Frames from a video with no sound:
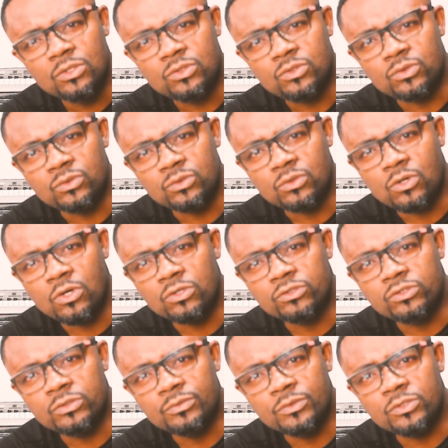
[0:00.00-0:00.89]
to
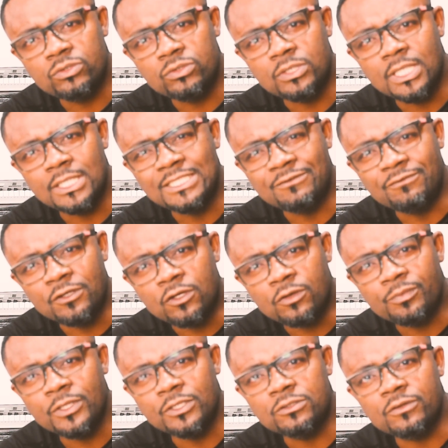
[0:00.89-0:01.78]
contribute to the
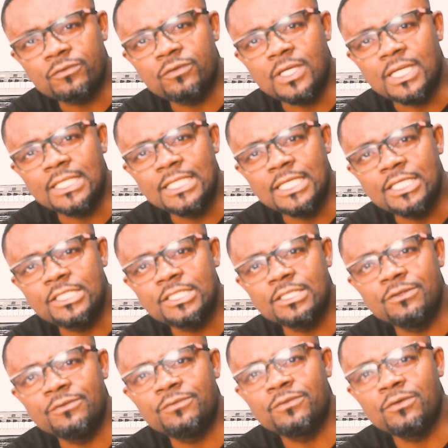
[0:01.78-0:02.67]
development of our
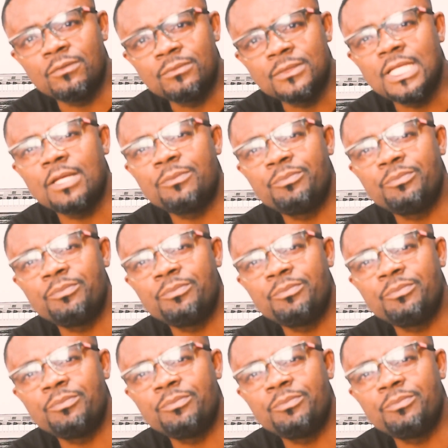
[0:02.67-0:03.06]
nation from that